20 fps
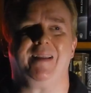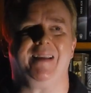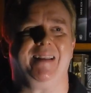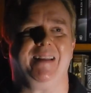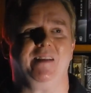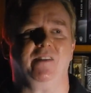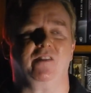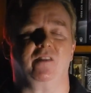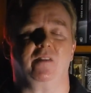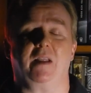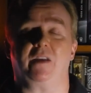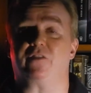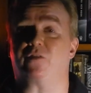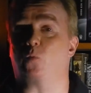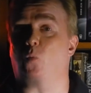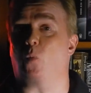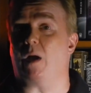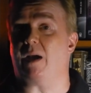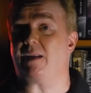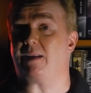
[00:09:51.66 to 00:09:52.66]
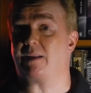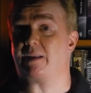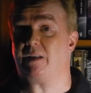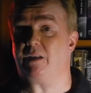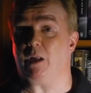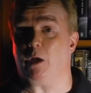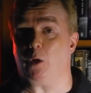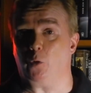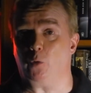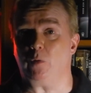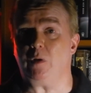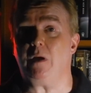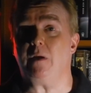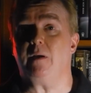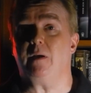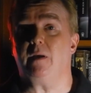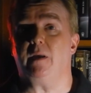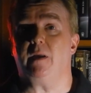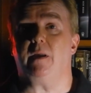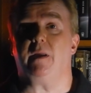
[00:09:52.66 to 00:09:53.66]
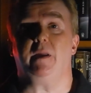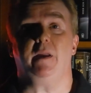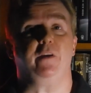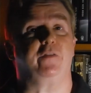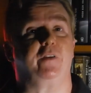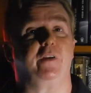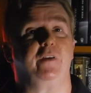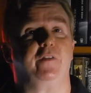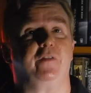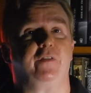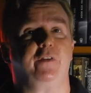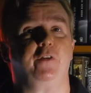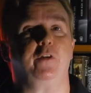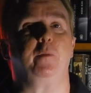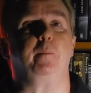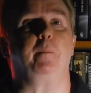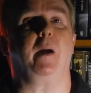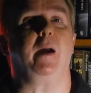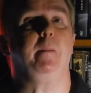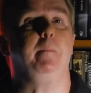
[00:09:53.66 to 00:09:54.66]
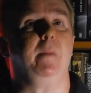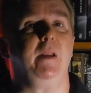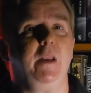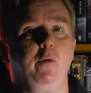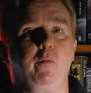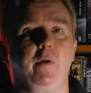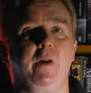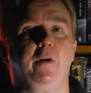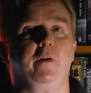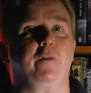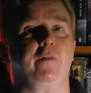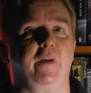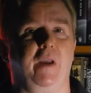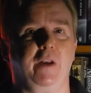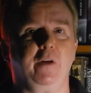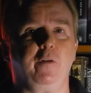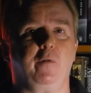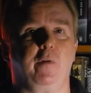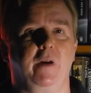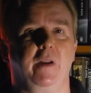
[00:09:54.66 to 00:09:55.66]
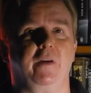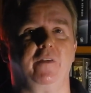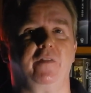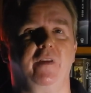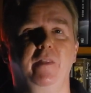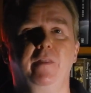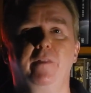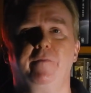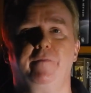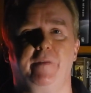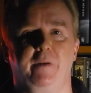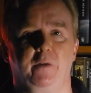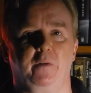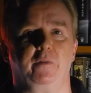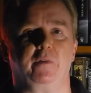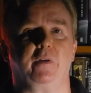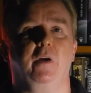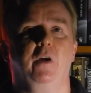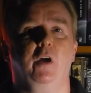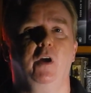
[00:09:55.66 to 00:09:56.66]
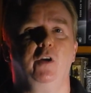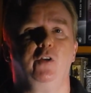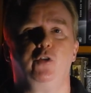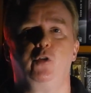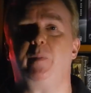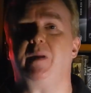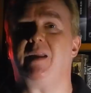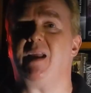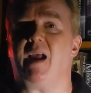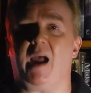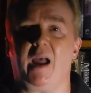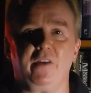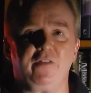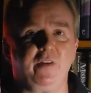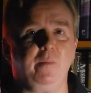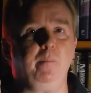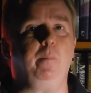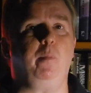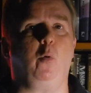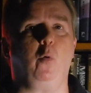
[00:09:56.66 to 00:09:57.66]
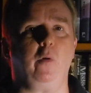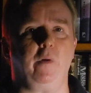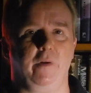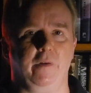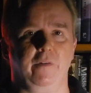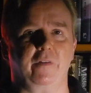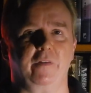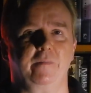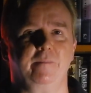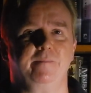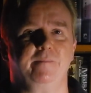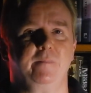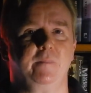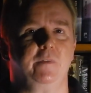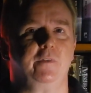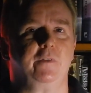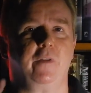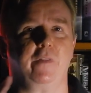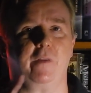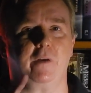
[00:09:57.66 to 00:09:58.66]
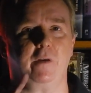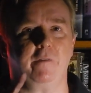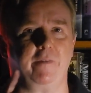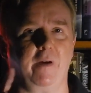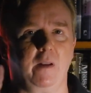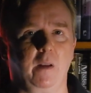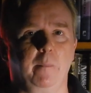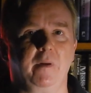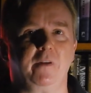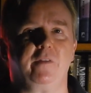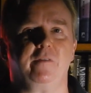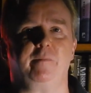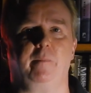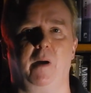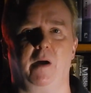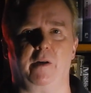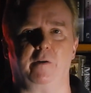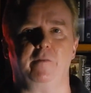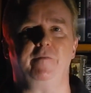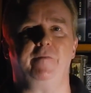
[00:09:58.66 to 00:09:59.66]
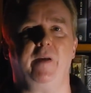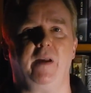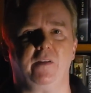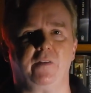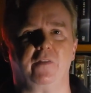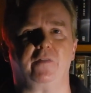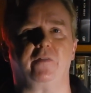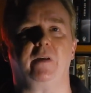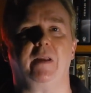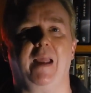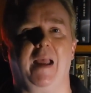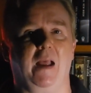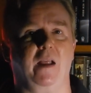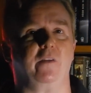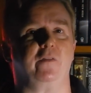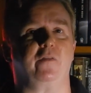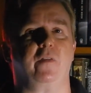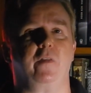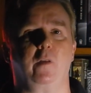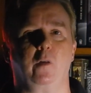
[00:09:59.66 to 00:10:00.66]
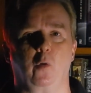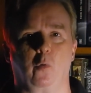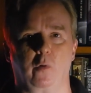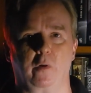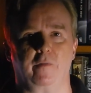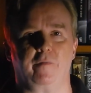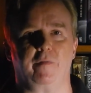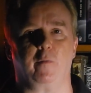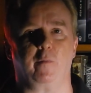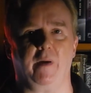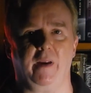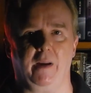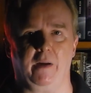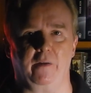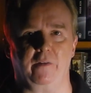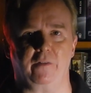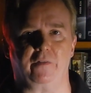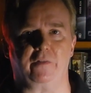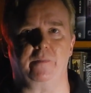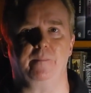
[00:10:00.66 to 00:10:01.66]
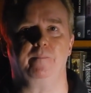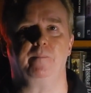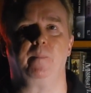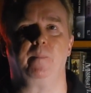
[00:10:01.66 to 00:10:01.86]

it is less widely known, is considered by many readers and critics in the field to be as important to the development of modern fantasy as The Lord of the Rings.